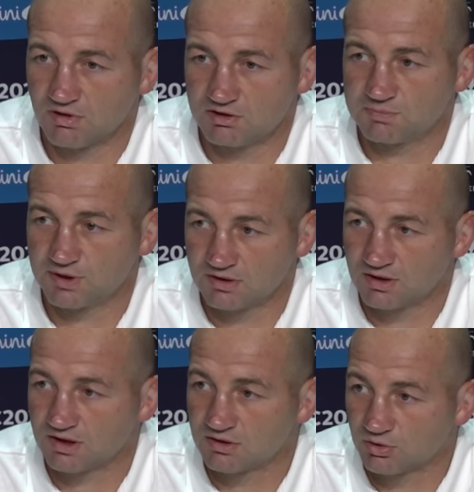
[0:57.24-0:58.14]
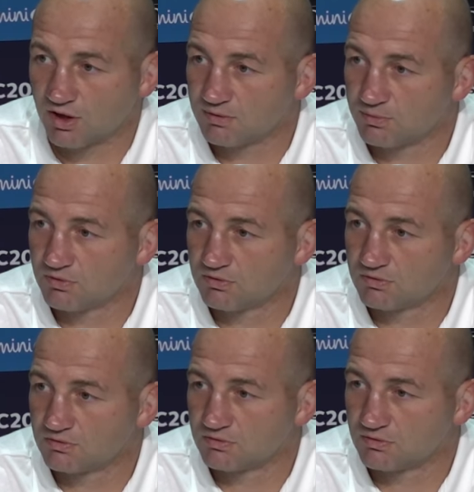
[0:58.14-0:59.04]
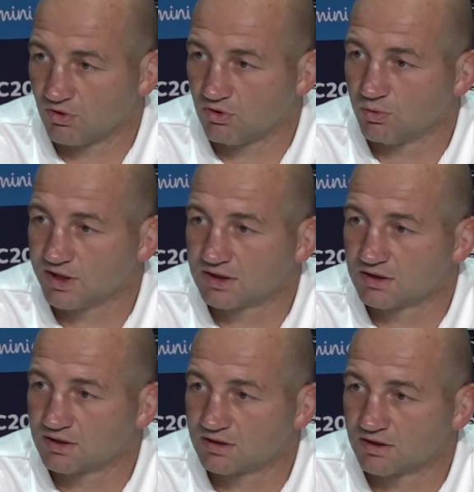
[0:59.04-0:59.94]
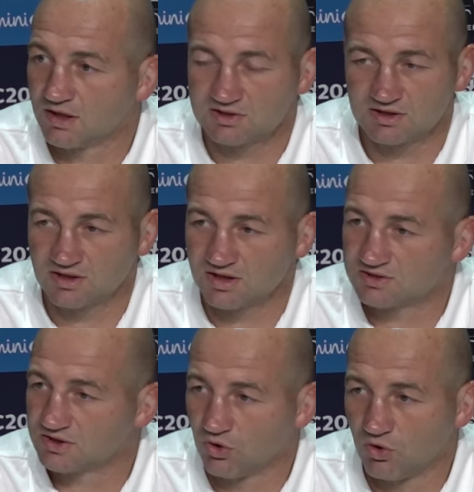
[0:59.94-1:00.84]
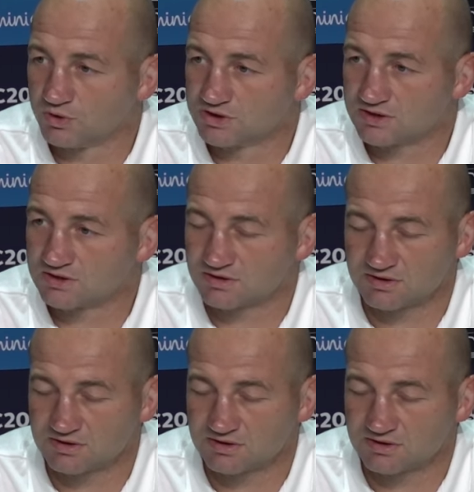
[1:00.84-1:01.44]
has been incredible all week, as he as he always is.